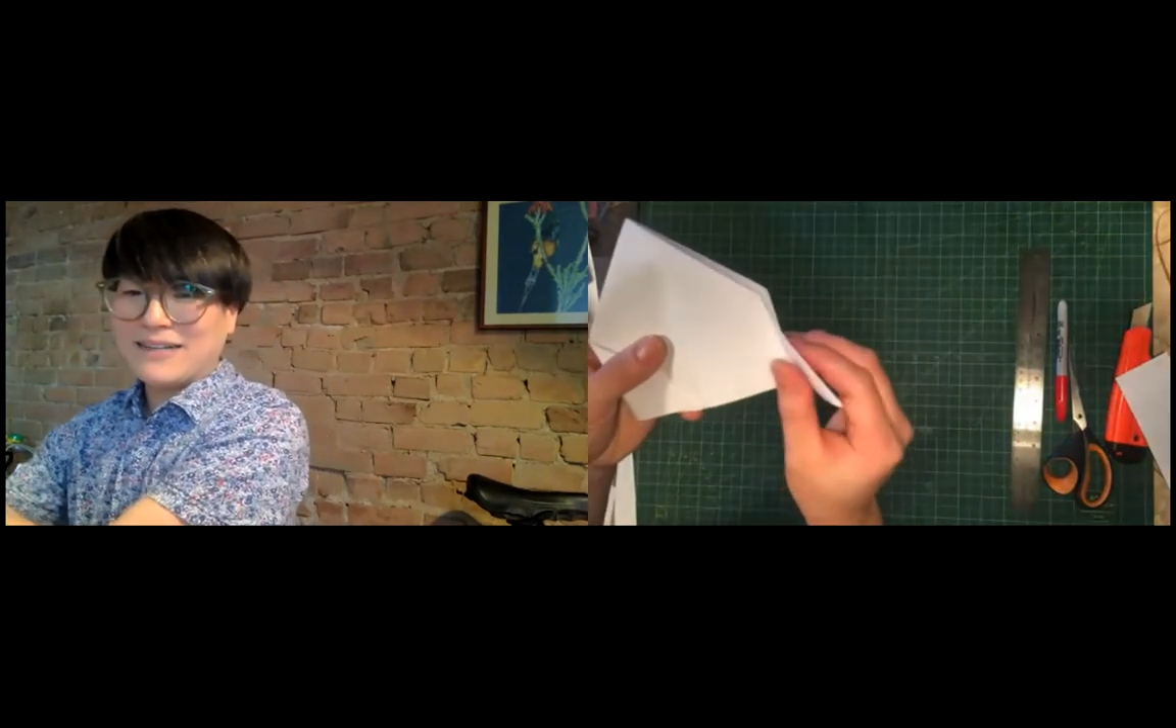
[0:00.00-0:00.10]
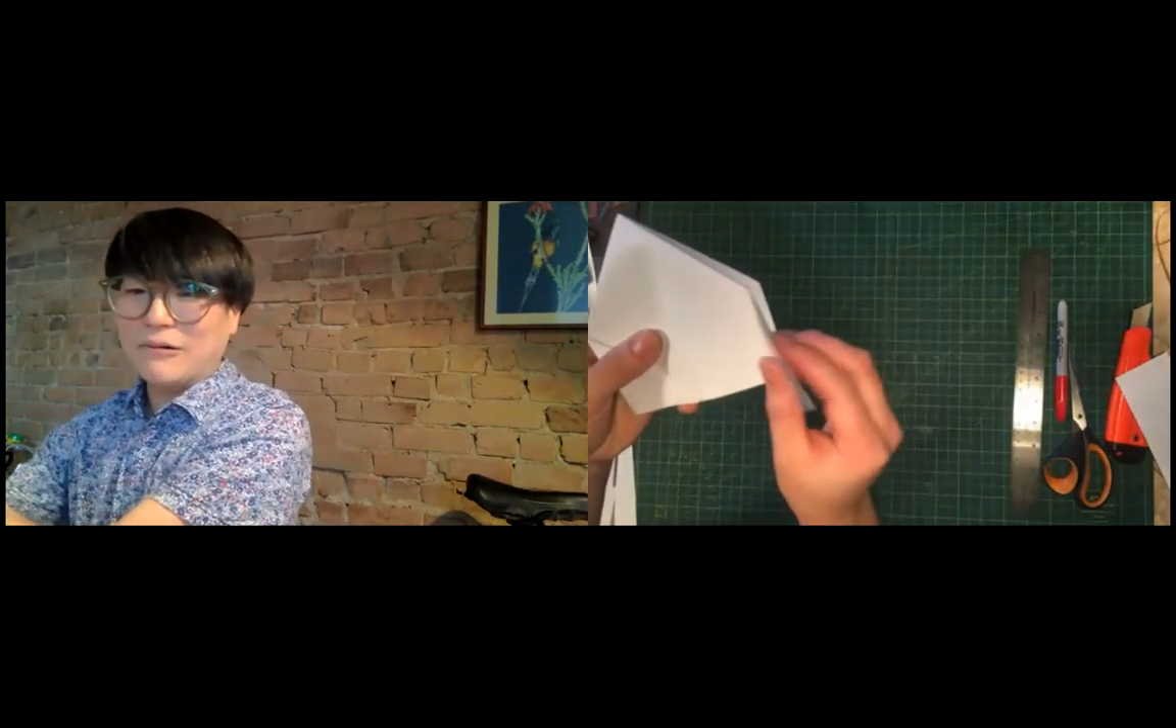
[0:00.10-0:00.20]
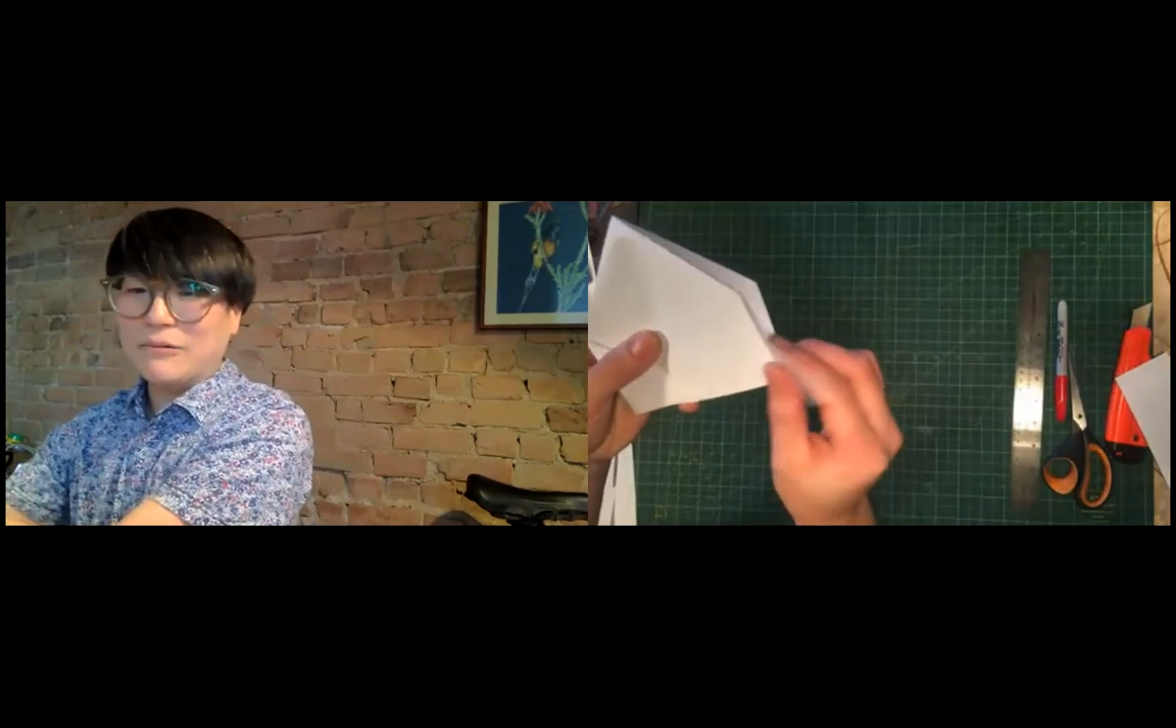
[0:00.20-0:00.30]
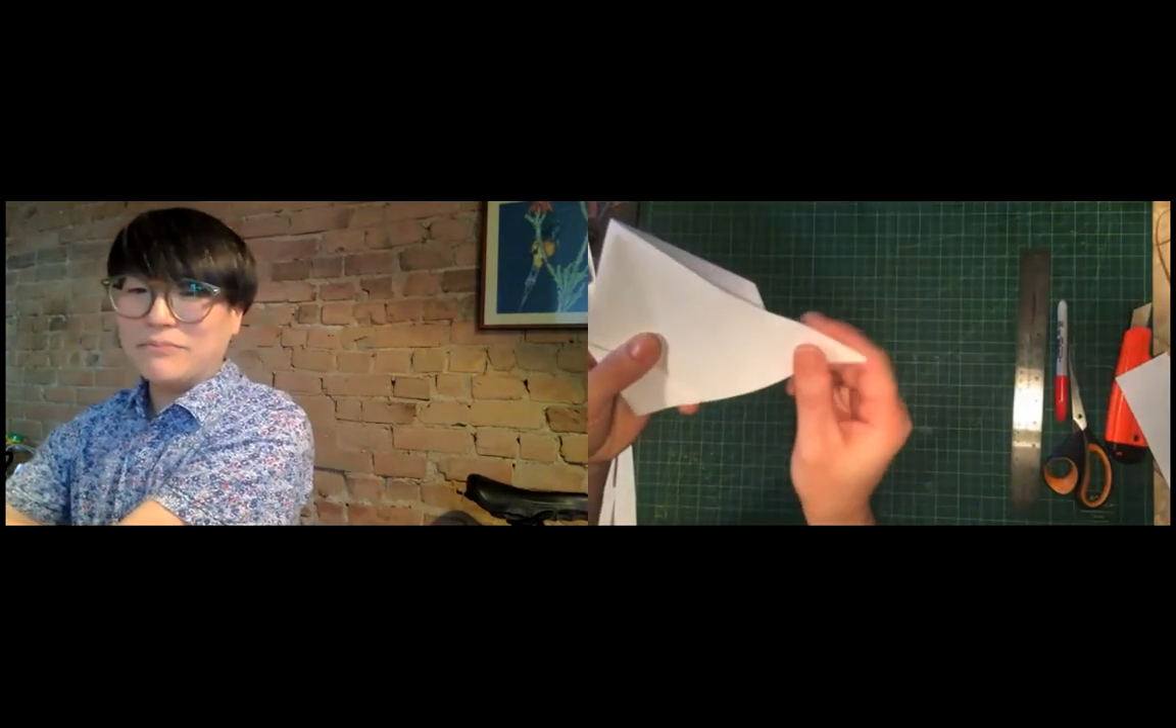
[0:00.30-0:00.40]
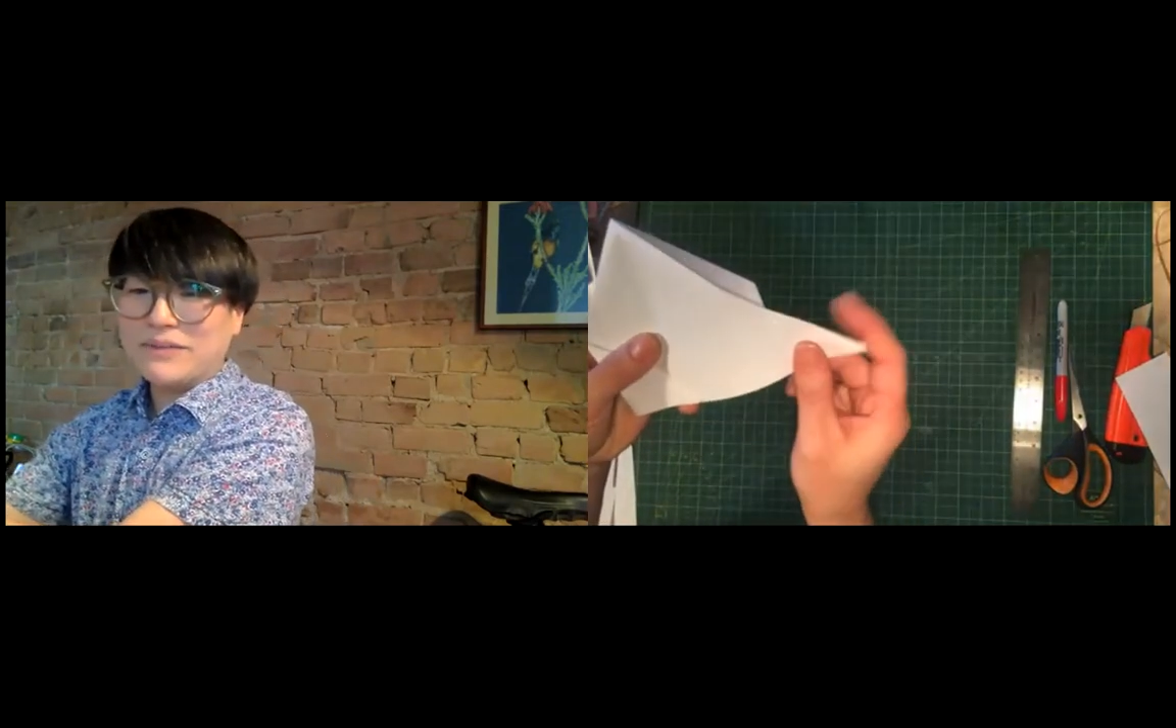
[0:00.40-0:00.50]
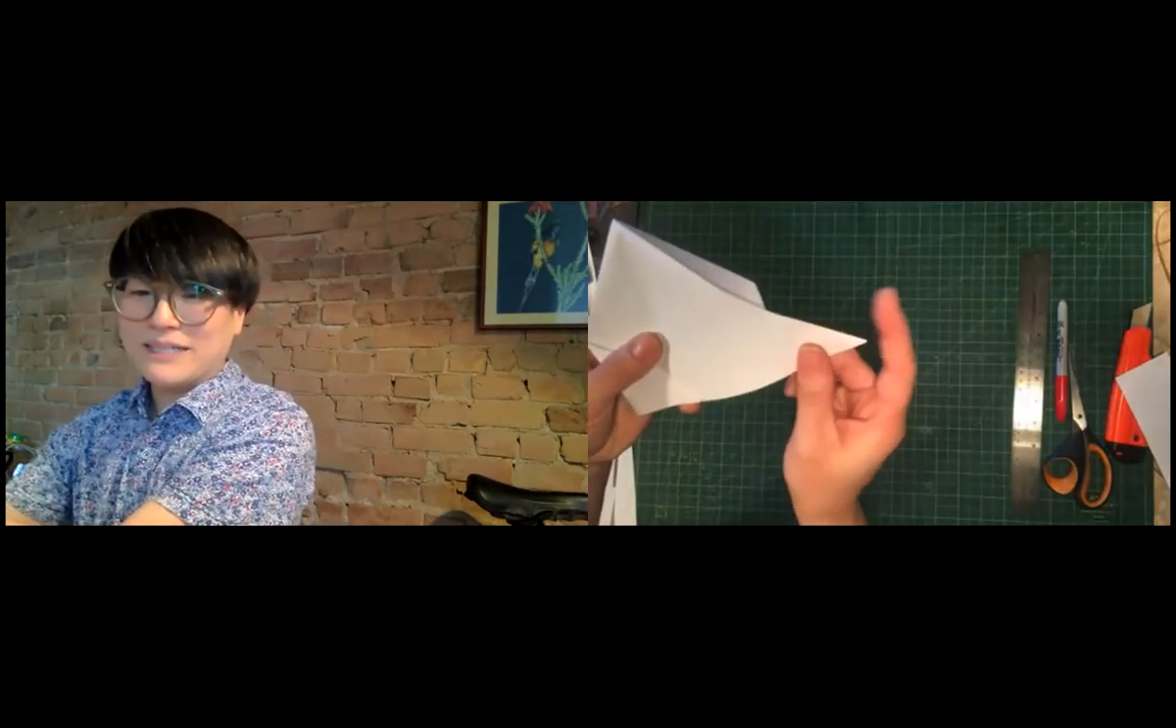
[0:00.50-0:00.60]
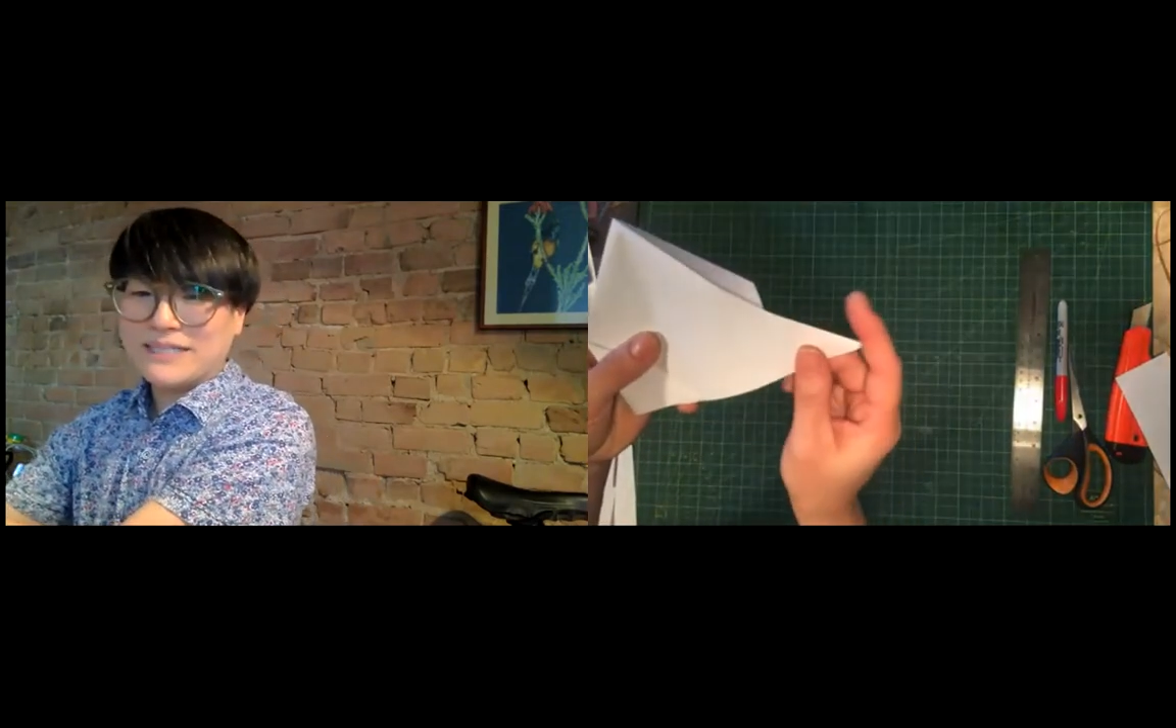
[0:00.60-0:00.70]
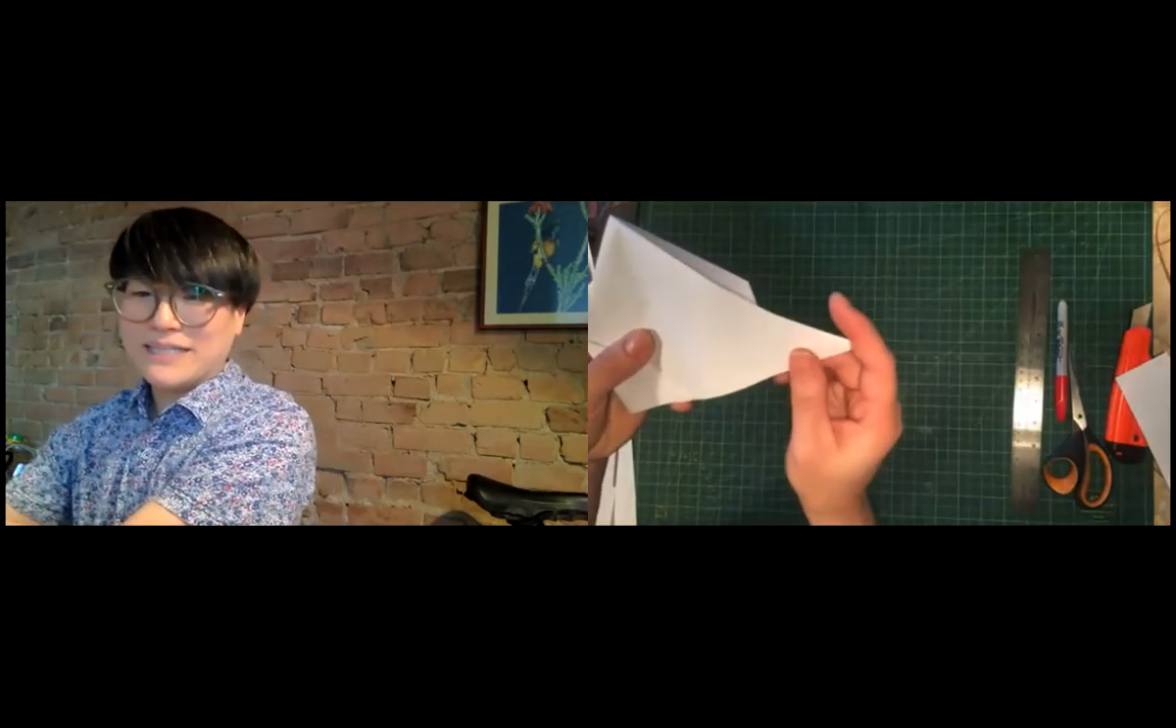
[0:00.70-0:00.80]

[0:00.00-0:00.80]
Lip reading: open this